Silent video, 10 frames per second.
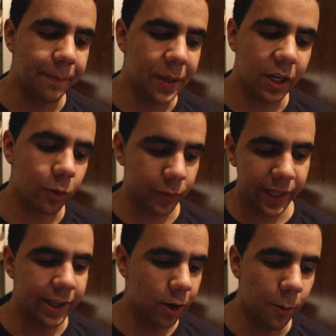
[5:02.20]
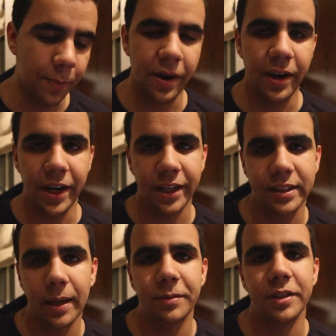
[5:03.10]
being a really open and
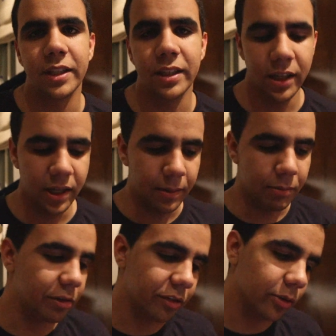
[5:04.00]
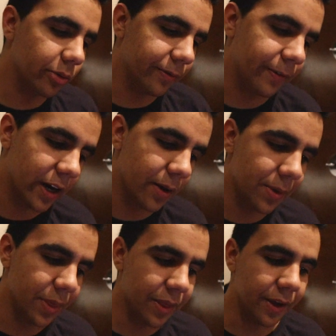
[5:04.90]
accepting musical
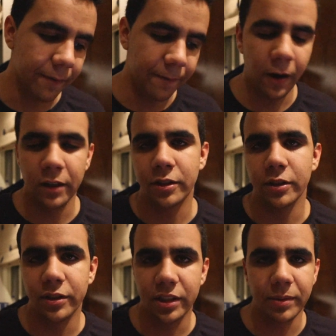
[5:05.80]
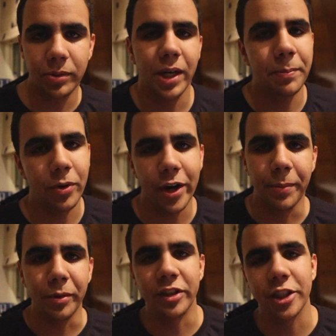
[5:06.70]
environment that fosters contemporary
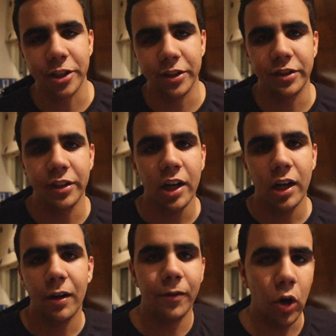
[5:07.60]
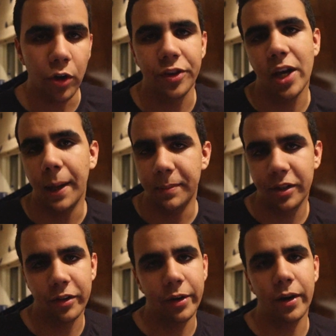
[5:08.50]
musicians of all types.
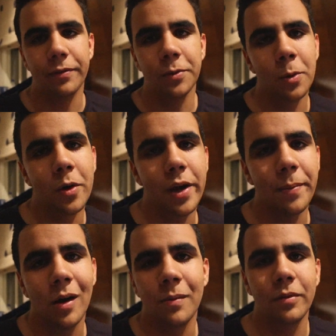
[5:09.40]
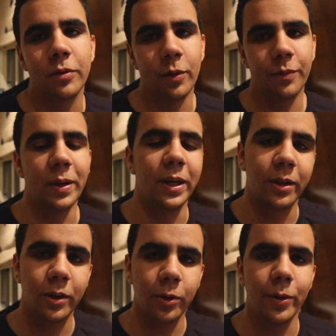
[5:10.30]
So I don't have to worry about sort of my
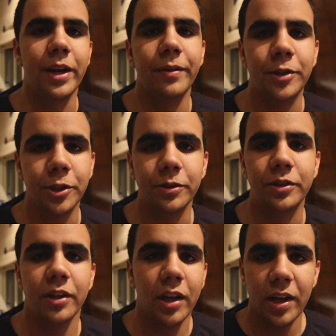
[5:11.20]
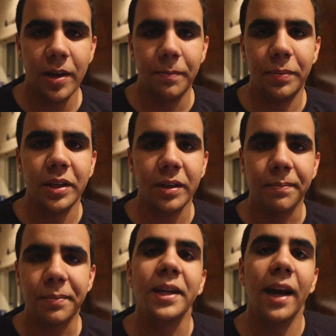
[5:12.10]
creative juice
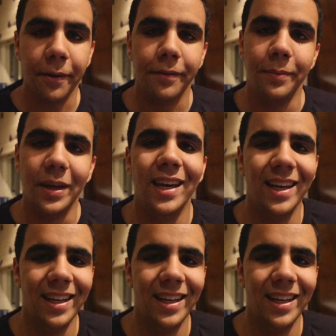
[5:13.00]
being beat out of me.